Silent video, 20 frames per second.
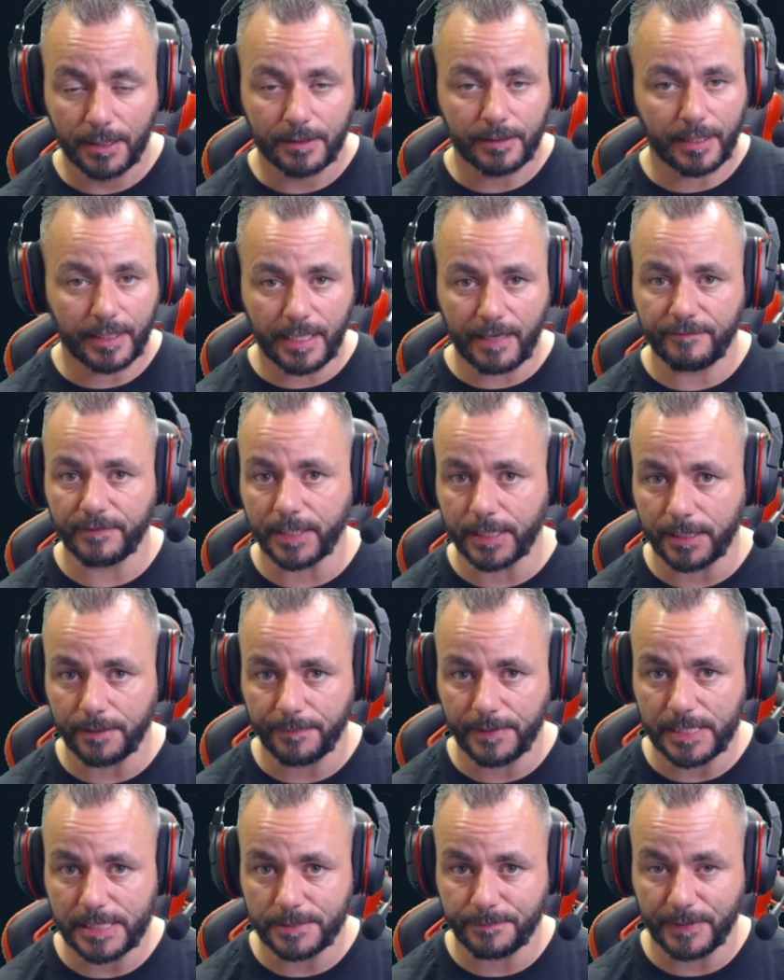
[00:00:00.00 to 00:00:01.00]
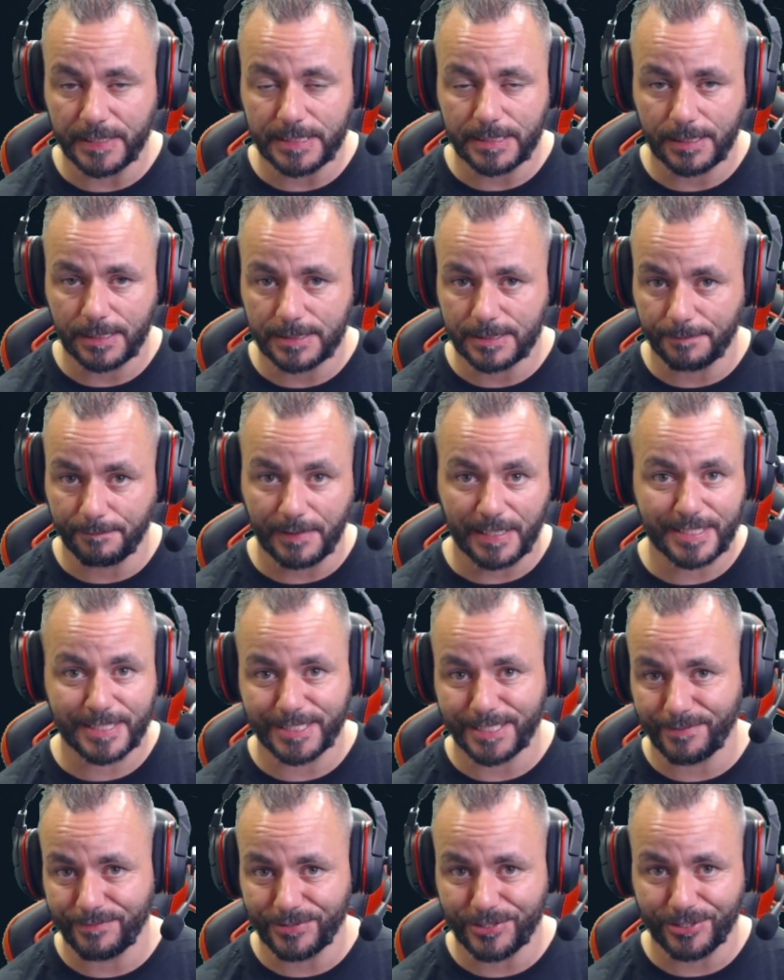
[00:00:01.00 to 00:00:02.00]
they're never going to be as busy as a bus
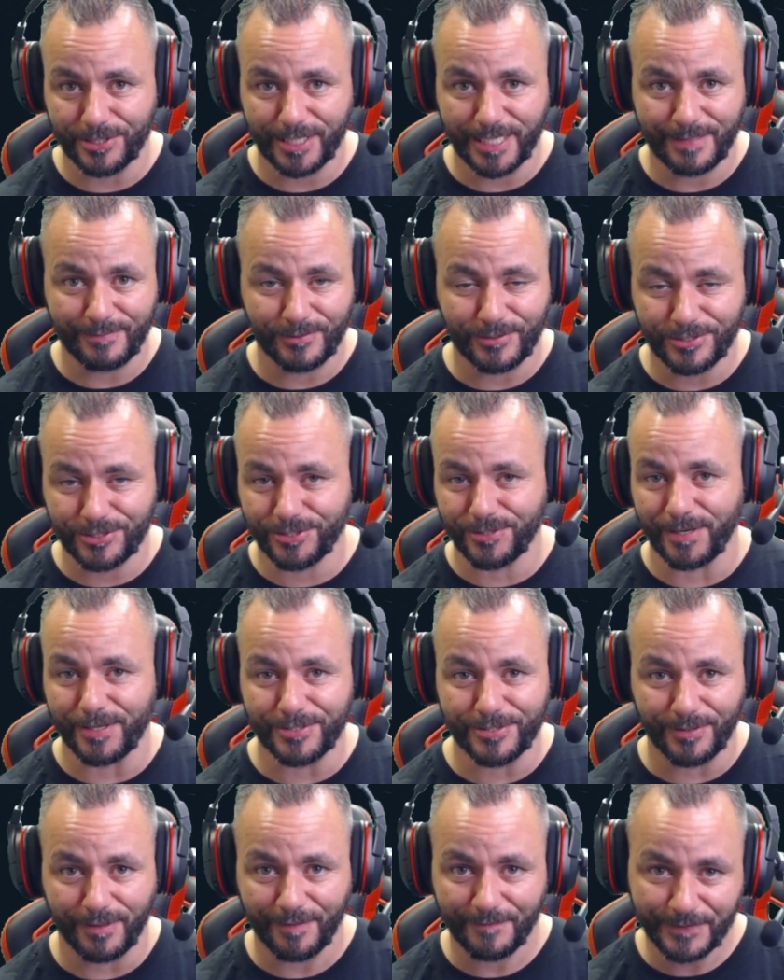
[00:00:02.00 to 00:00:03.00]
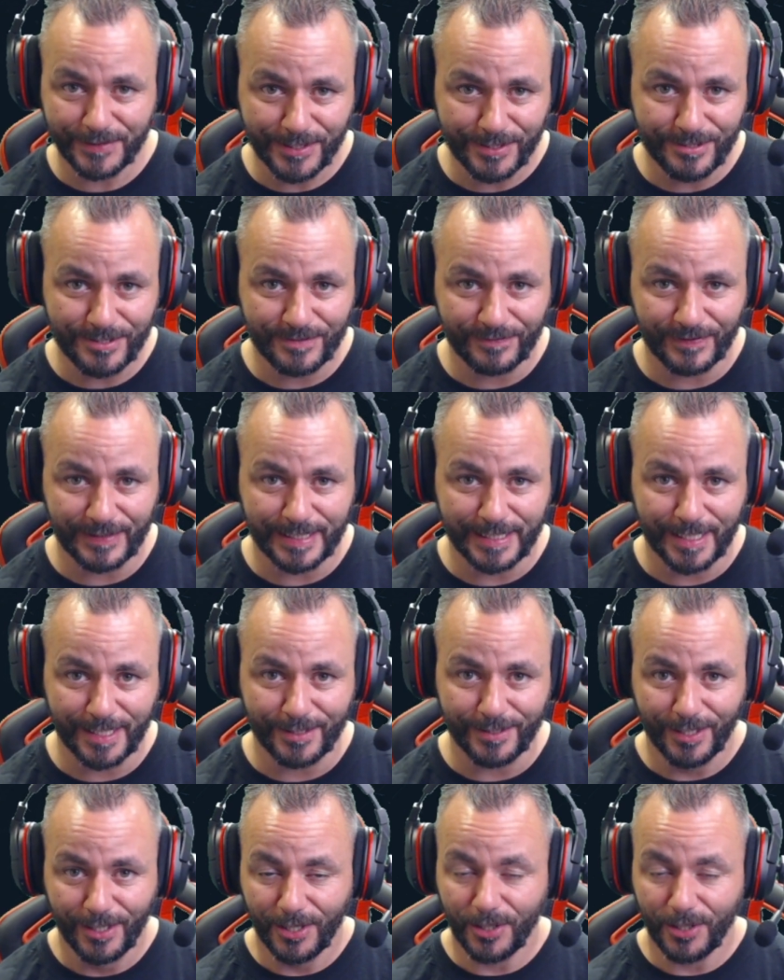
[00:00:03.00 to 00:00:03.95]
sim stream or a truck driver news video,